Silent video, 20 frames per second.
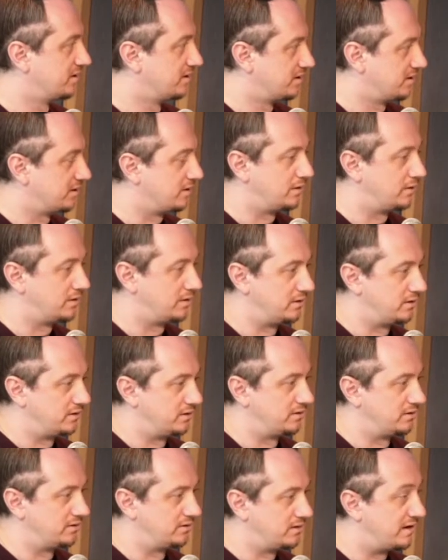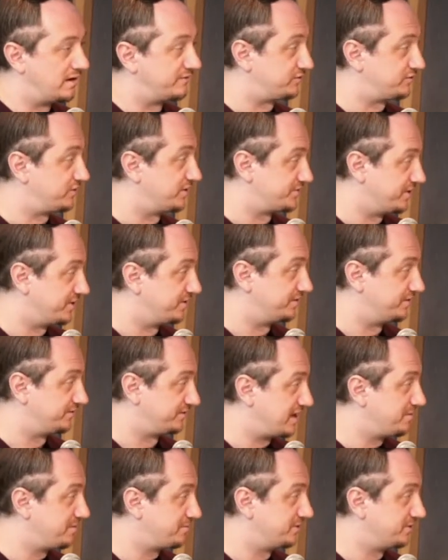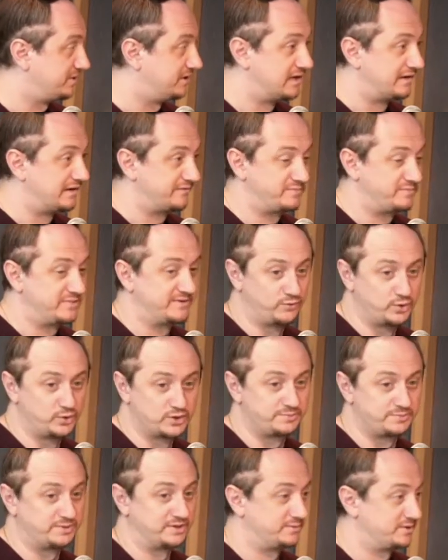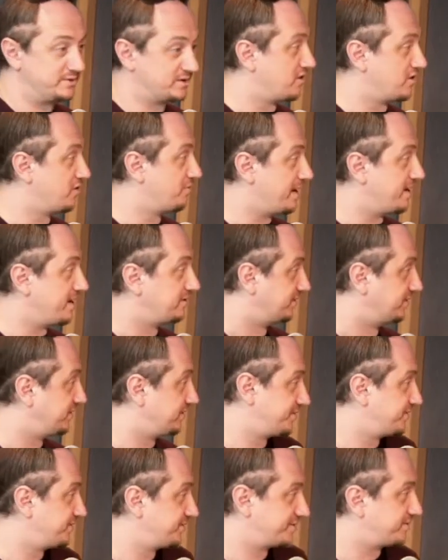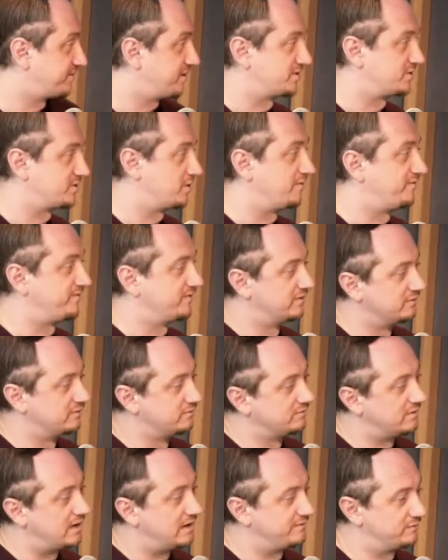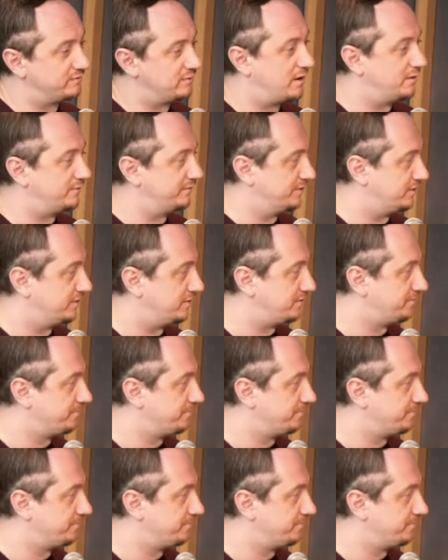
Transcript: uh, after I sent the tape, and he left me a voicemail. I'm like, oh man, this is great. So I flew I flew out there.